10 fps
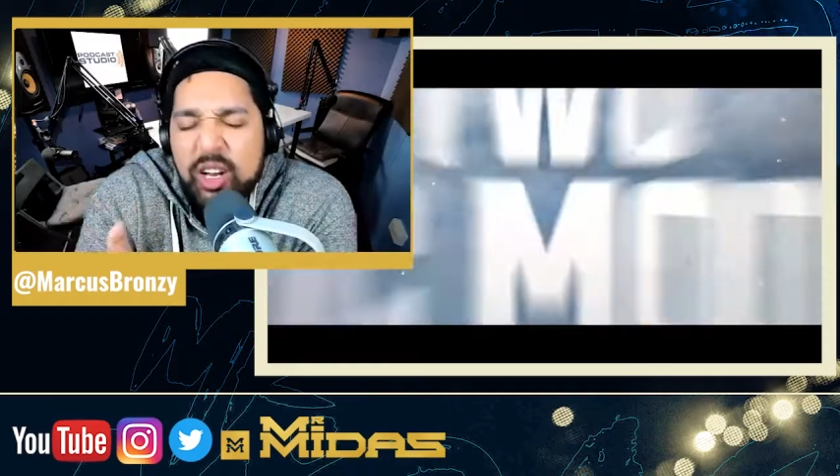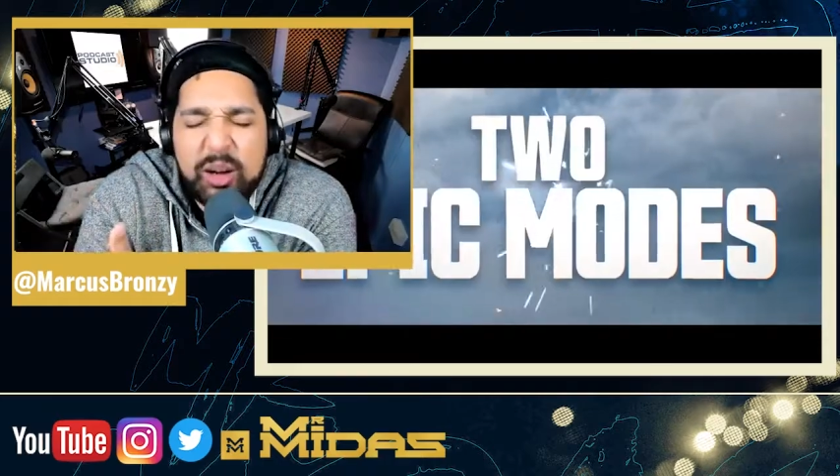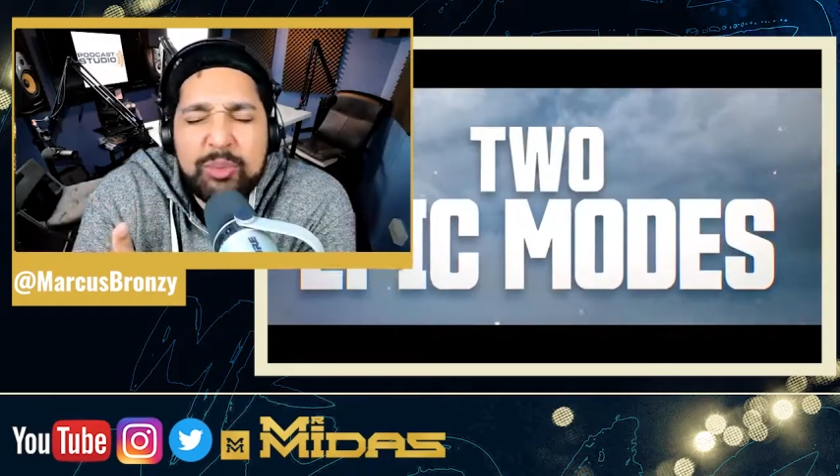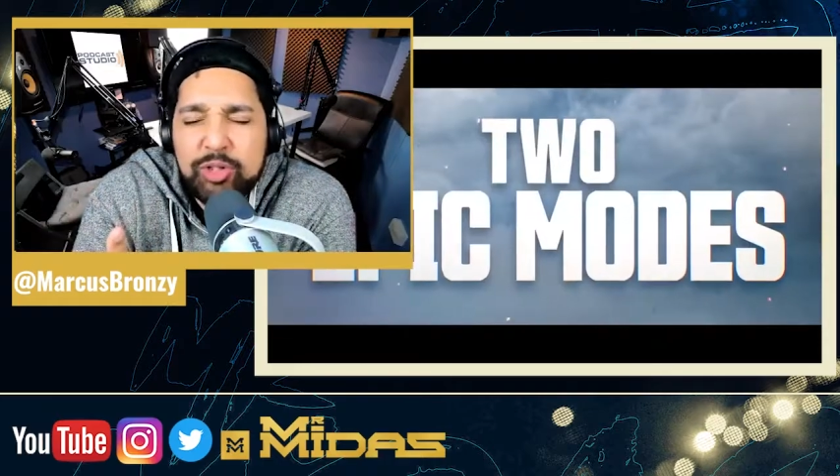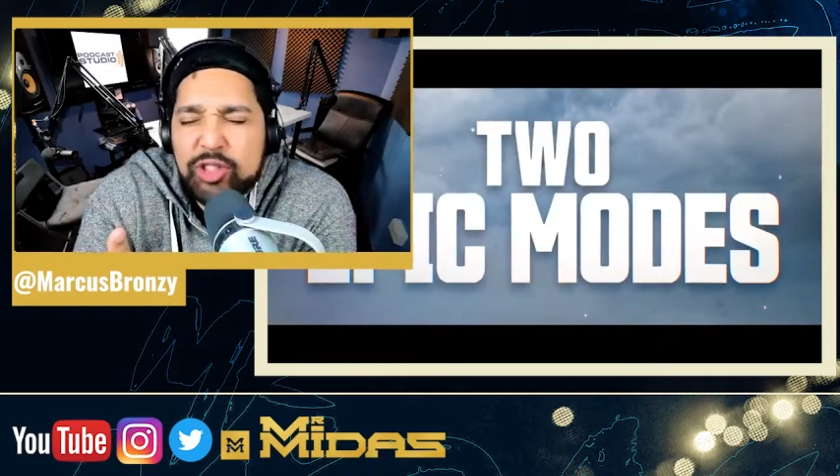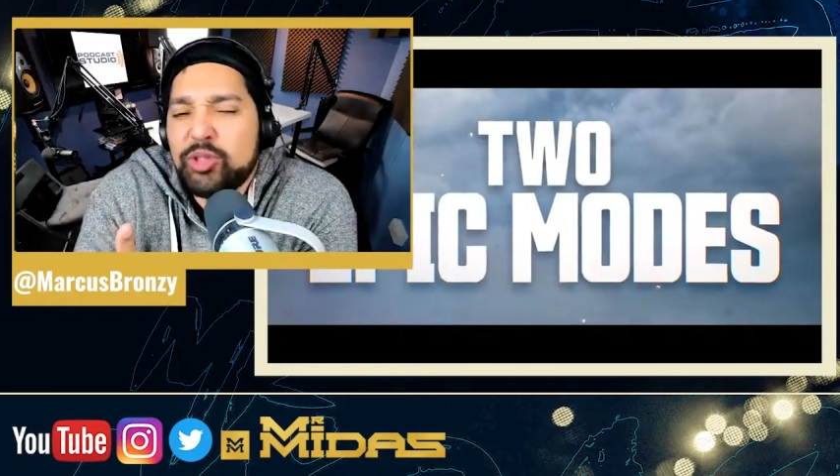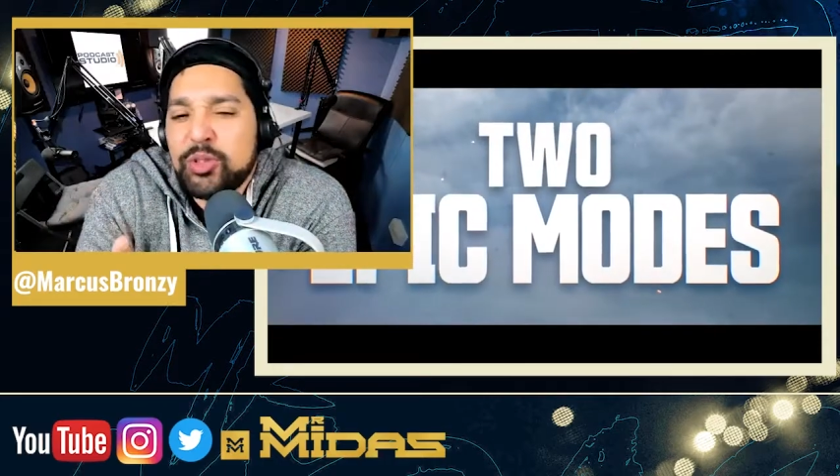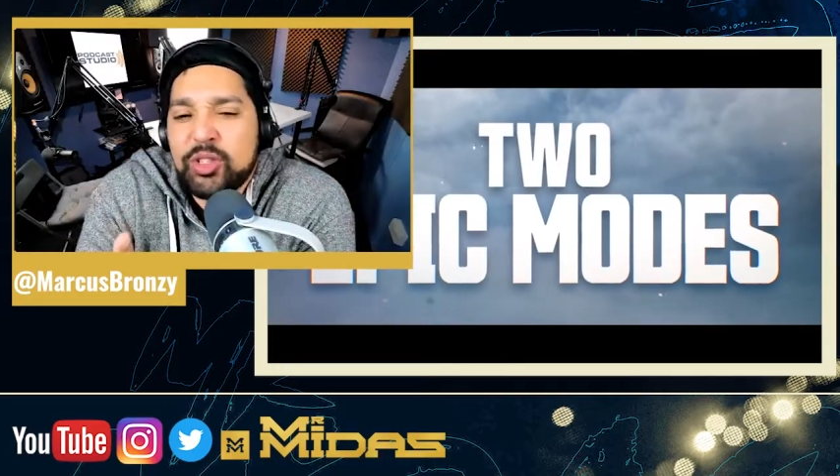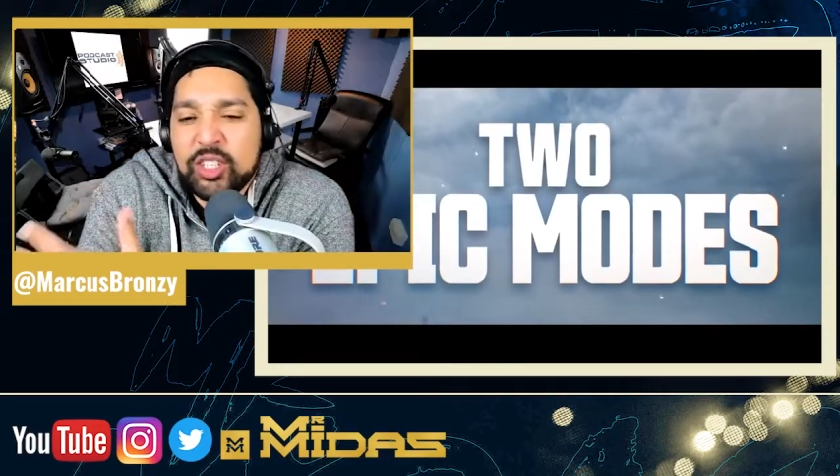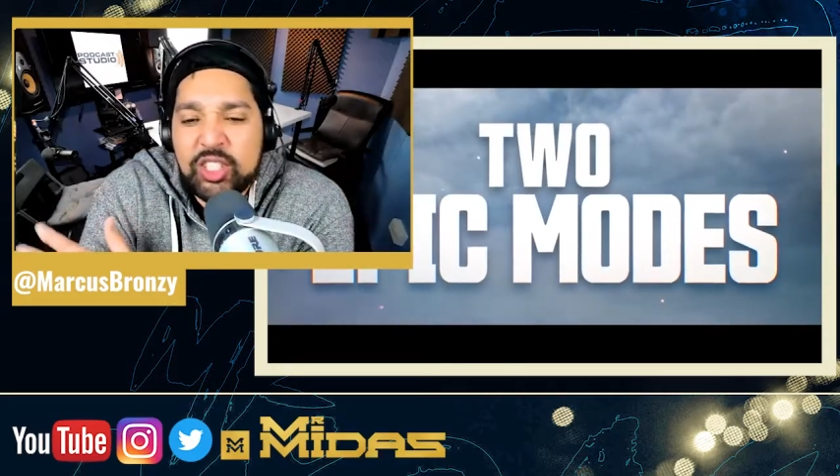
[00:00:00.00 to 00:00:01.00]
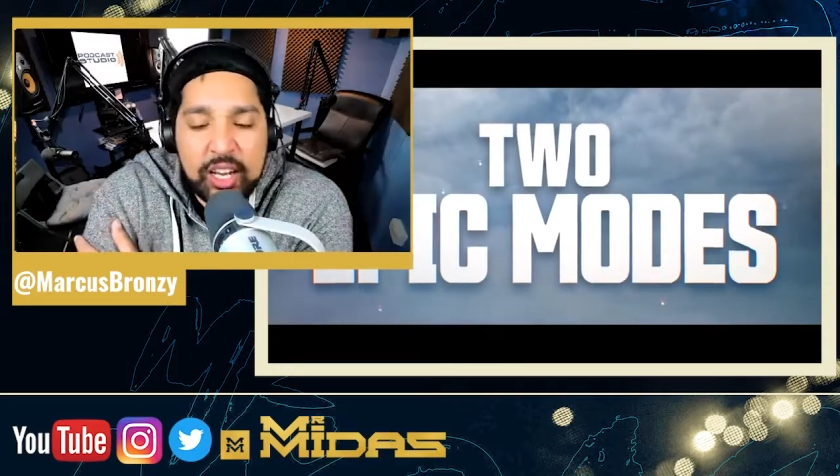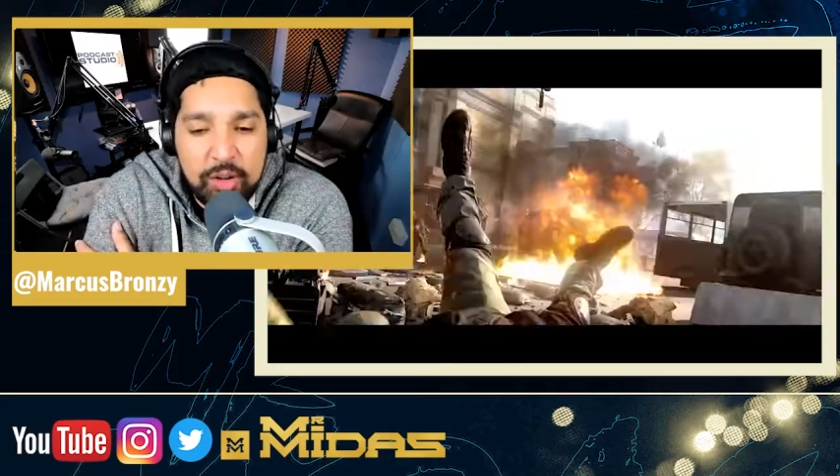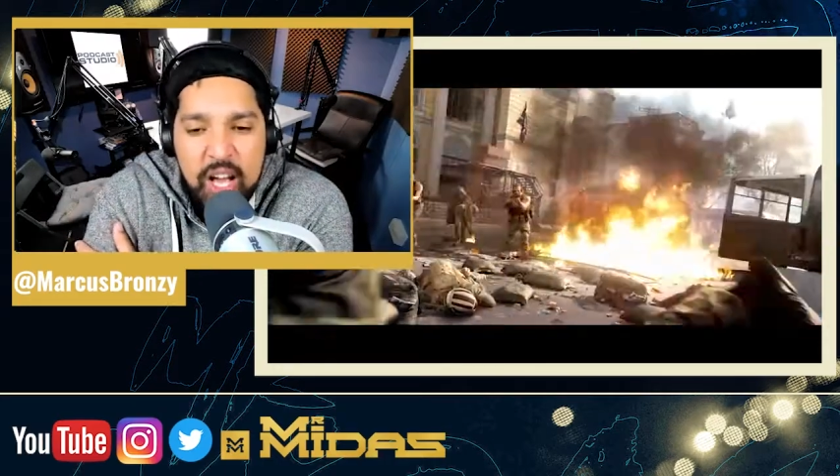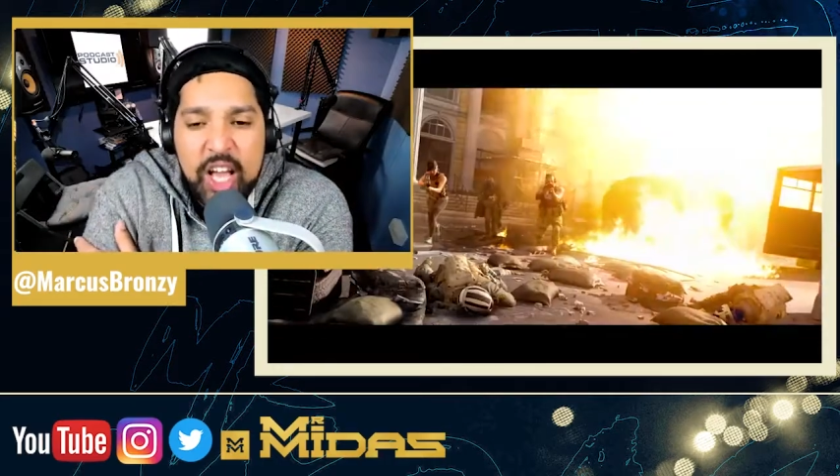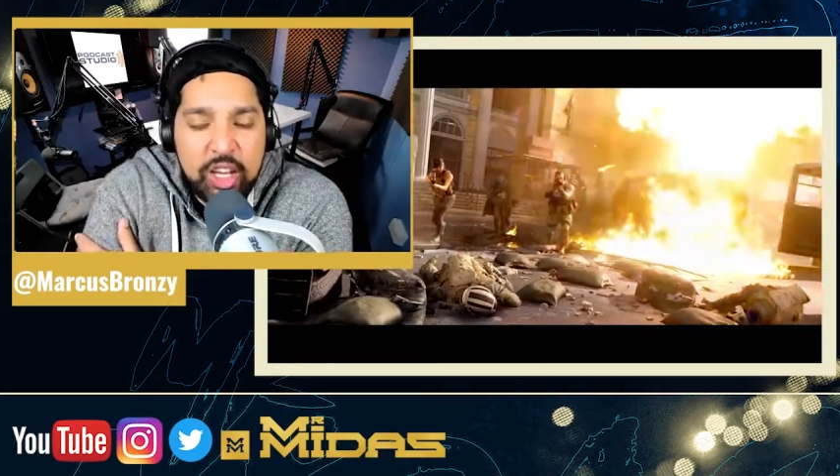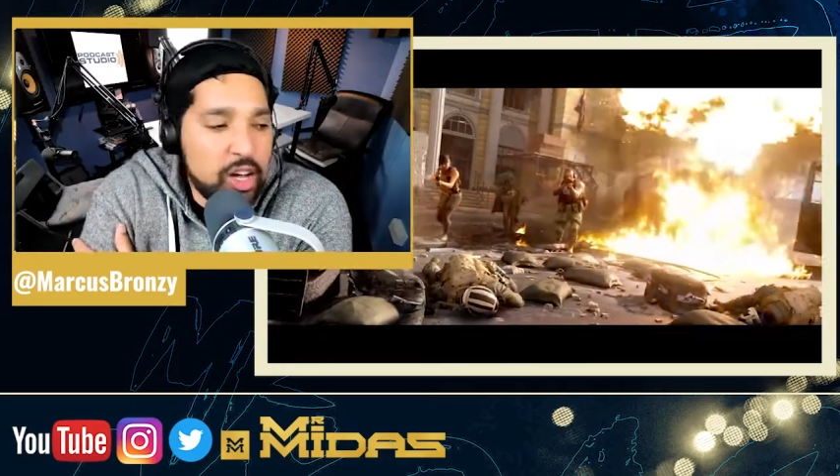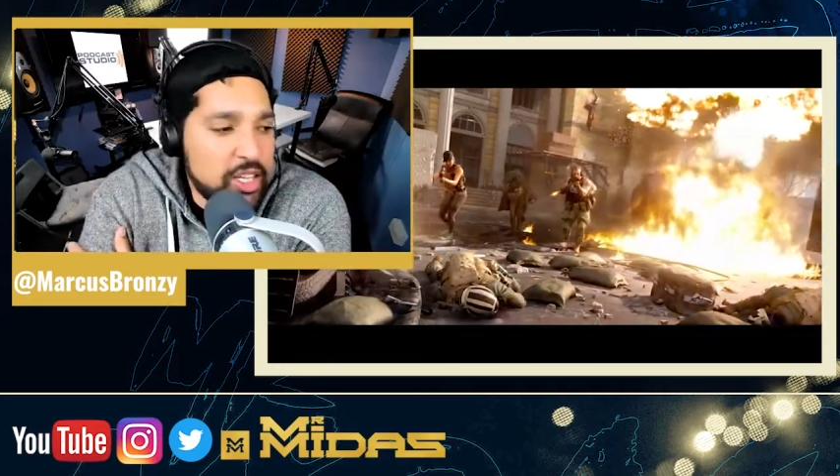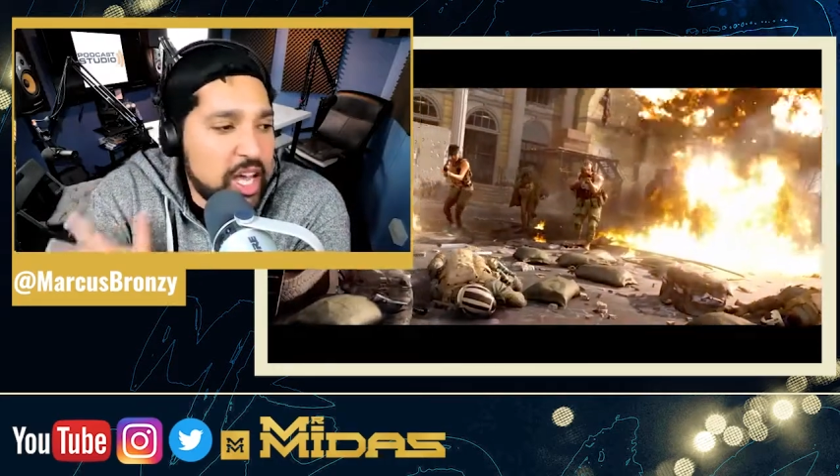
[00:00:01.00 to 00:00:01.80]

going to presume you do on this channel, there's